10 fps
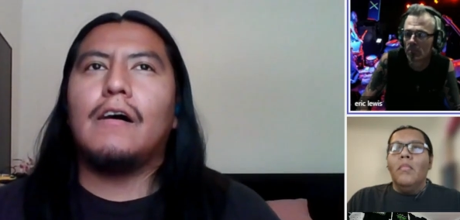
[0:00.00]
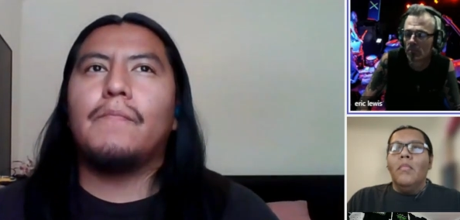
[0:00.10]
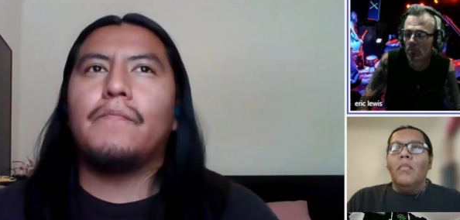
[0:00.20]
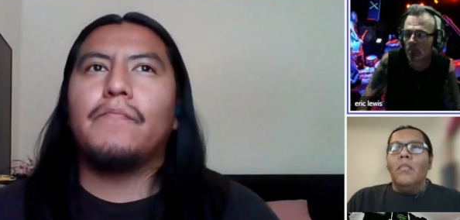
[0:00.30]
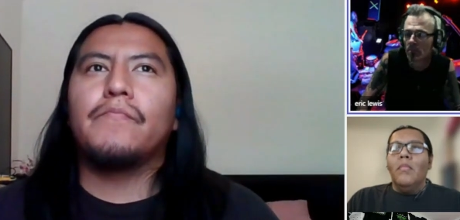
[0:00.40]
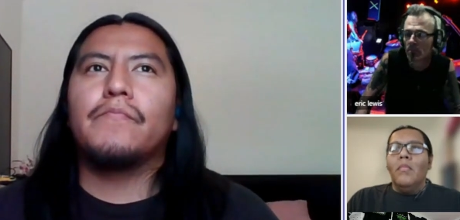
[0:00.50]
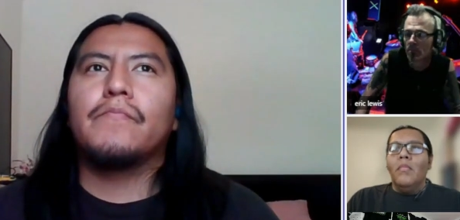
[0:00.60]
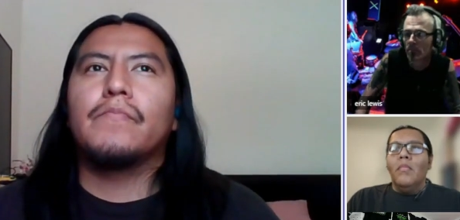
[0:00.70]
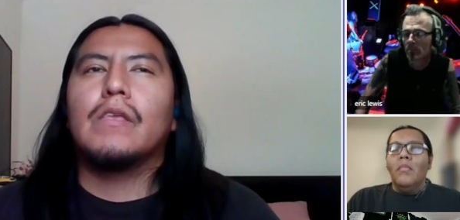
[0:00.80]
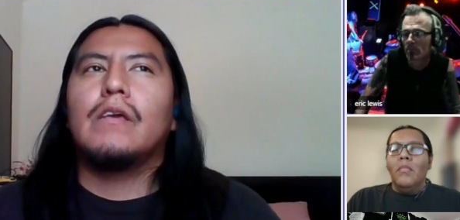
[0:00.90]
Speaker 1: Um,
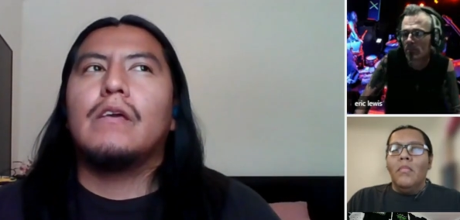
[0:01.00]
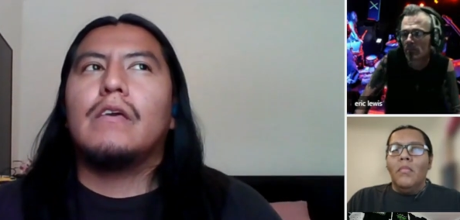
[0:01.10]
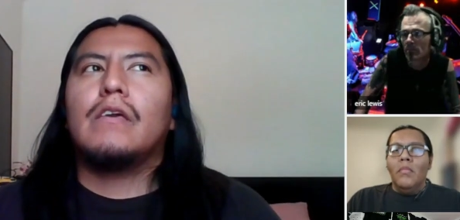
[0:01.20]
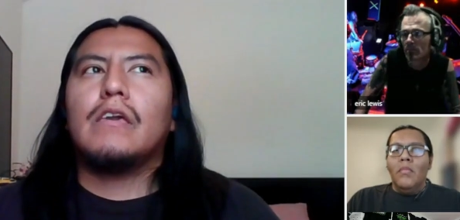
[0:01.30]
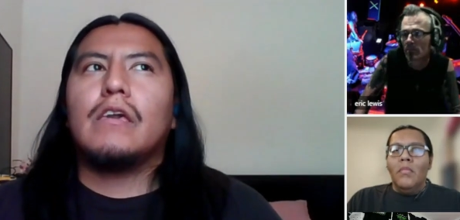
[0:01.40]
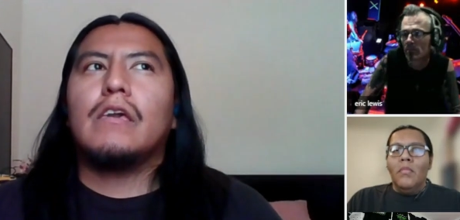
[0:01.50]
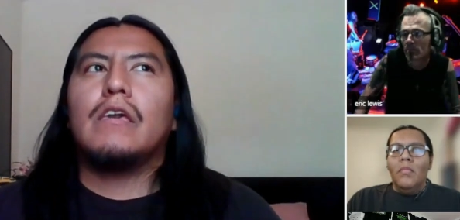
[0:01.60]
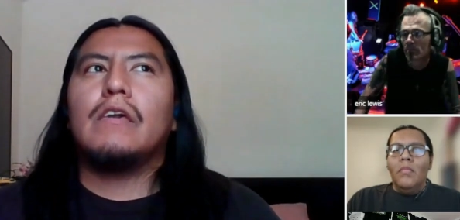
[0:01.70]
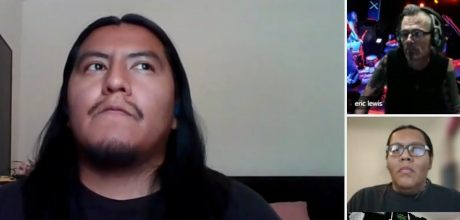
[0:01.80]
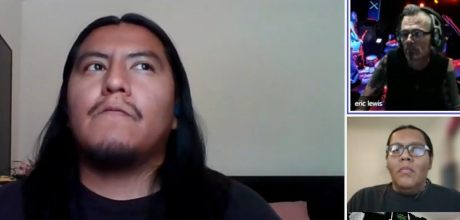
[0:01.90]

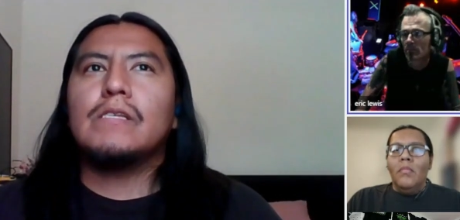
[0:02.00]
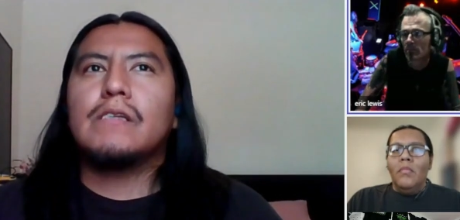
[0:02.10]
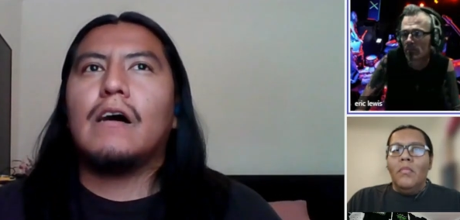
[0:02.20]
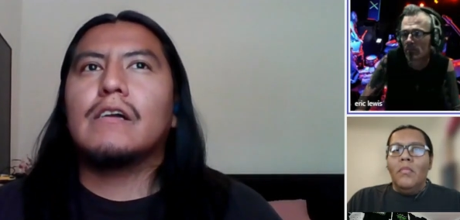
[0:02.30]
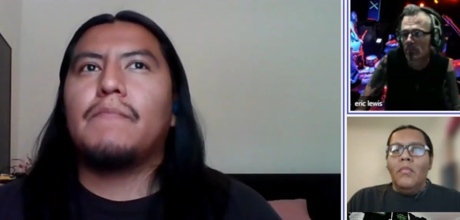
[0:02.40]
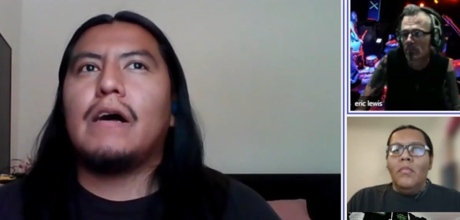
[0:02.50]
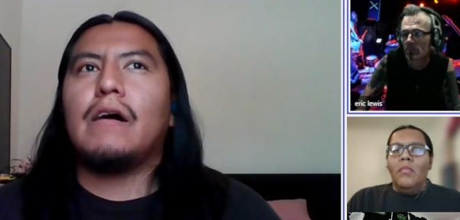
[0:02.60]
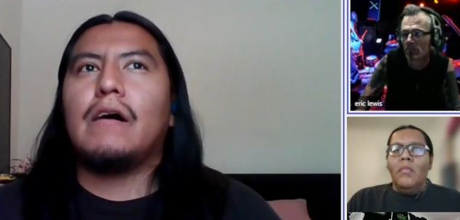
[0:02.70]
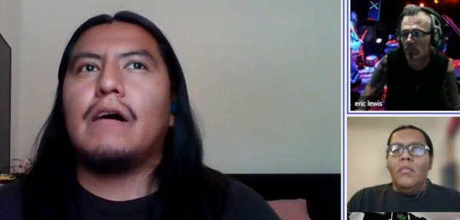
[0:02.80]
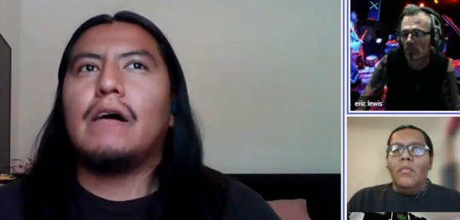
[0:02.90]
if we talk
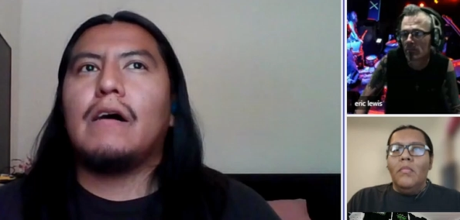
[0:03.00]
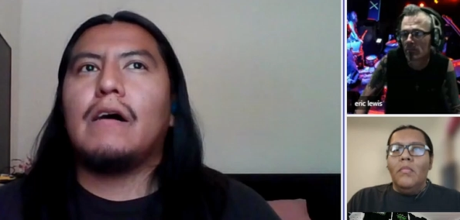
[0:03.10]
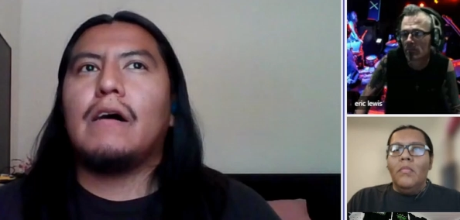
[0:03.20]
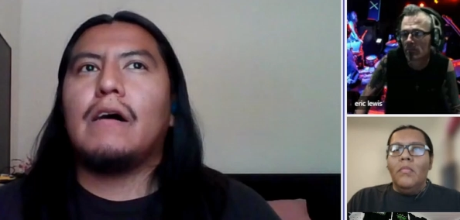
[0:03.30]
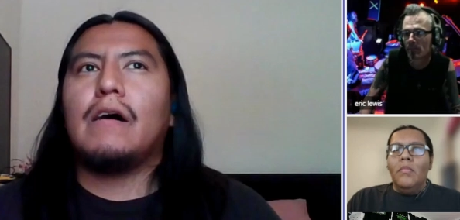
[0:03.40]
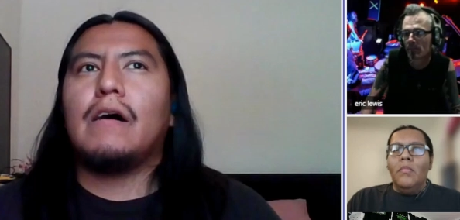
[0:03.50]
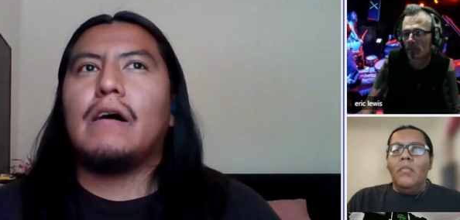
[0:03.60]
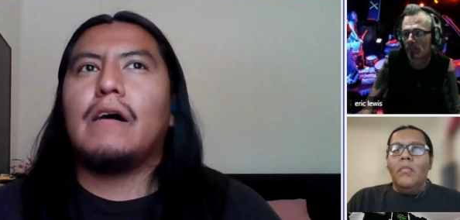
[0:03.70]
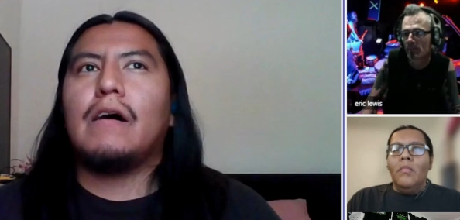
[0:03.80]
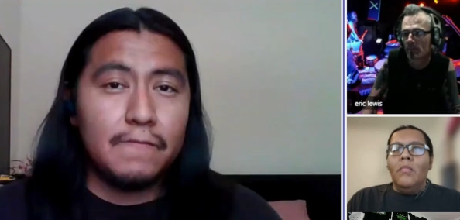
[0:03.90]
about inspiration
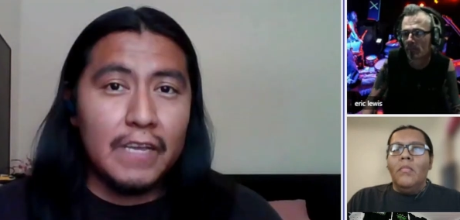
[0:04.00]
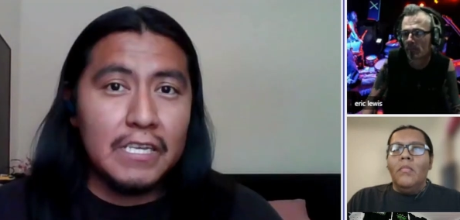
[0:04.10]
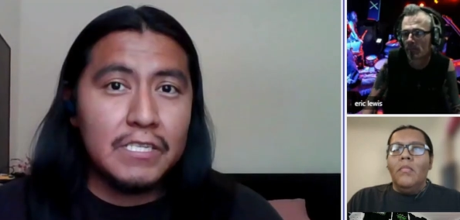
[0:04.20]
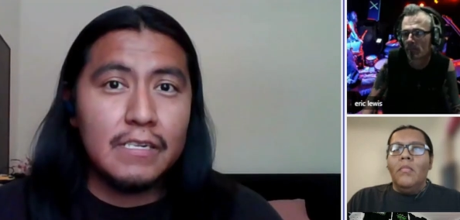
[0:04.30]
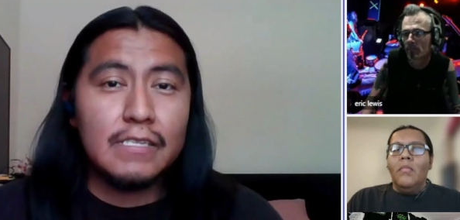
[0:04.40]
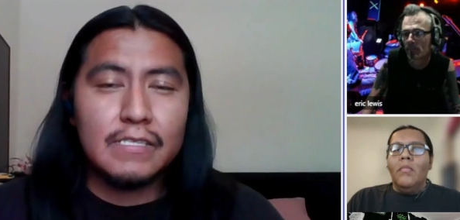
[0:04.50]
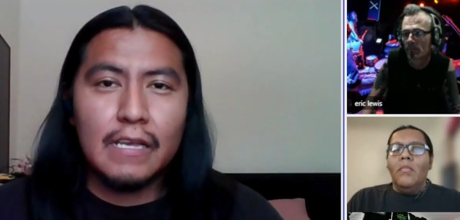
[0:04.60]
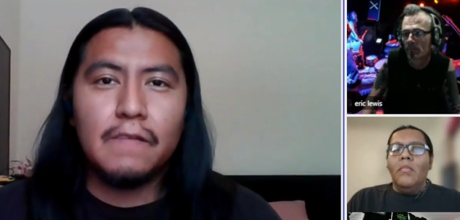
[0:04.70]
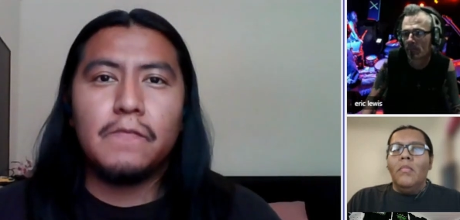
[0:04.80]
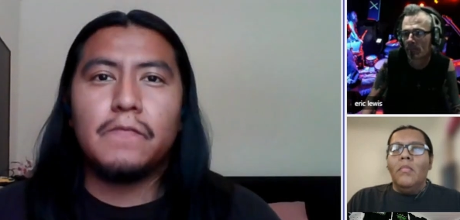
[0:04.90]
from the reservation
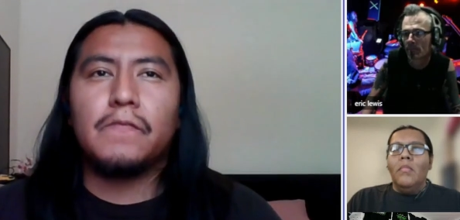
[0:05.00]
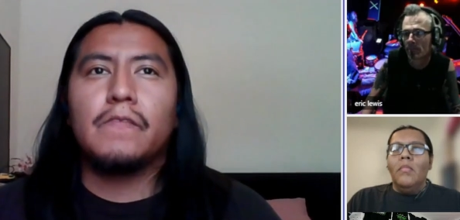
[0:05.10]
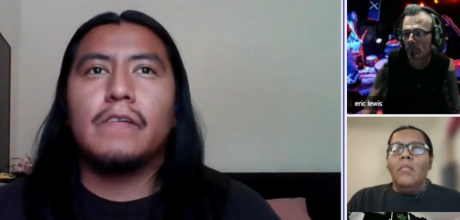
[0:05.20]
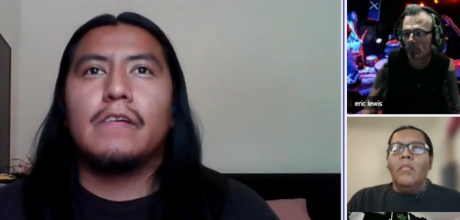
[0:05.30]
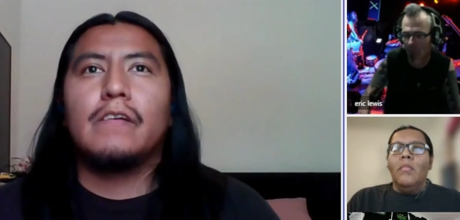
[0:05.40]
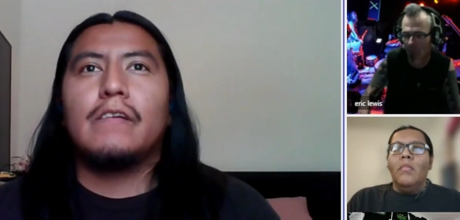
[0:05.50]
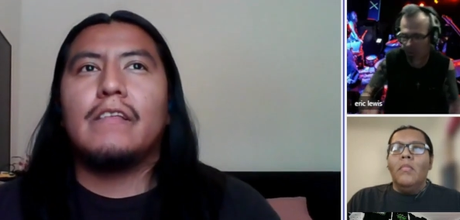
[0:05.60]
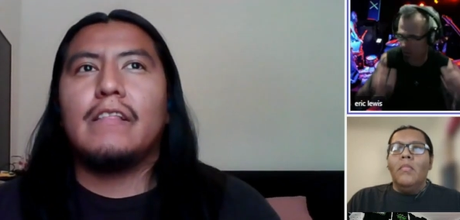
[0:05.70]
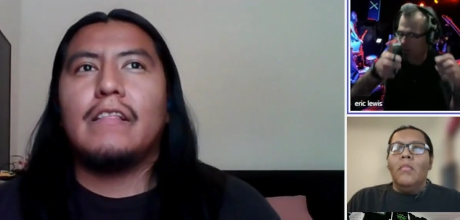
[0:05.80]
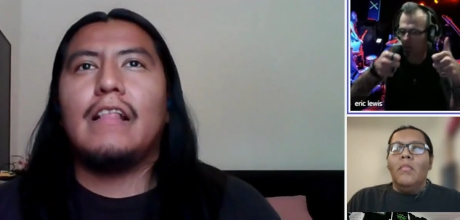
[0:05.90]
itself,
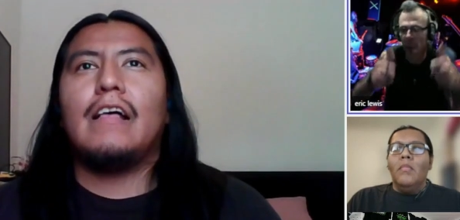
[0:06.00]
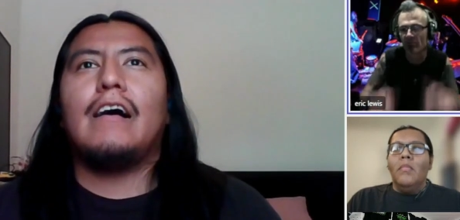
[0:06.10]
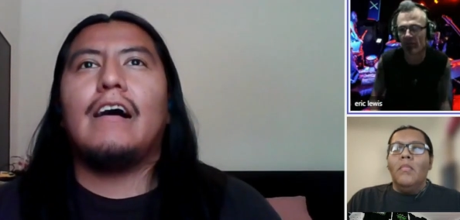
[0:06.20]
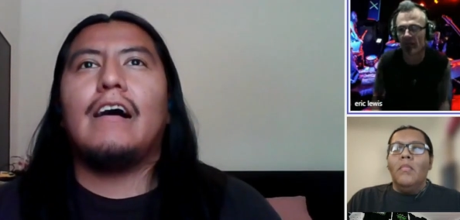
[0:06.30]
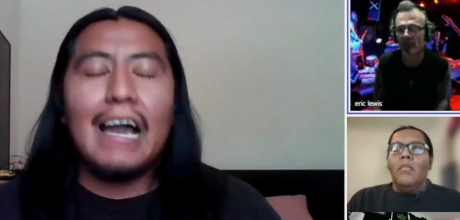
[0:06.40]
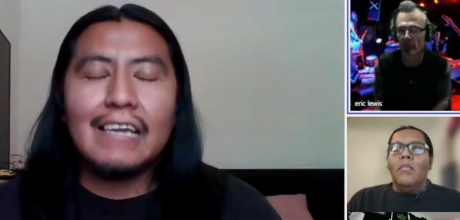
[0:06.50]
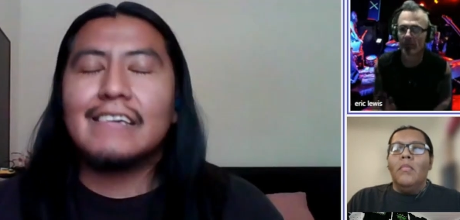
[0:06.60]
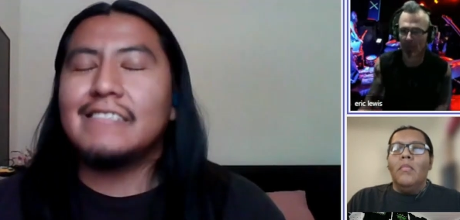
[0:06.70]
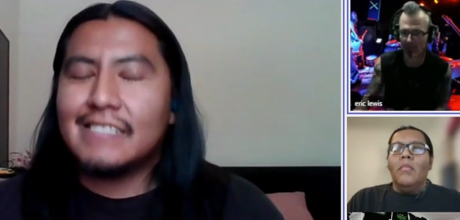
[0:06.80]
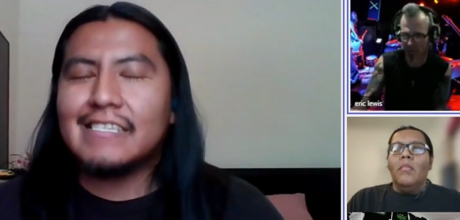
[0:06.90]
Speaker 2: hundred percent. That's I,
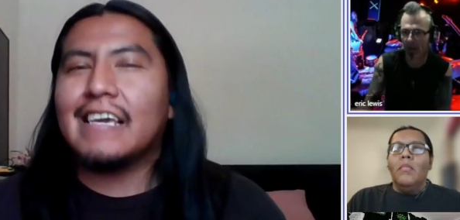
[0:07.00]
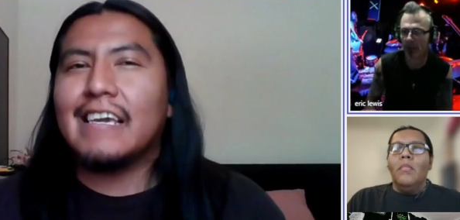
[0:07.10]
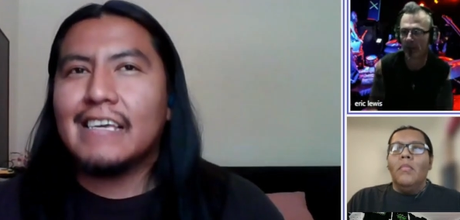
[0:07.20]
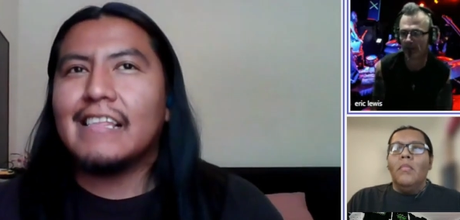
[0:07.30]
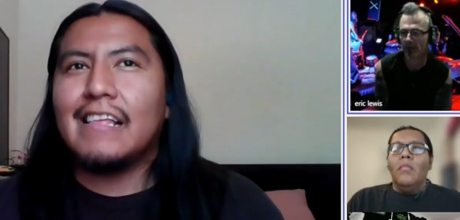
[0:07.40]
Speaker 1: yeah.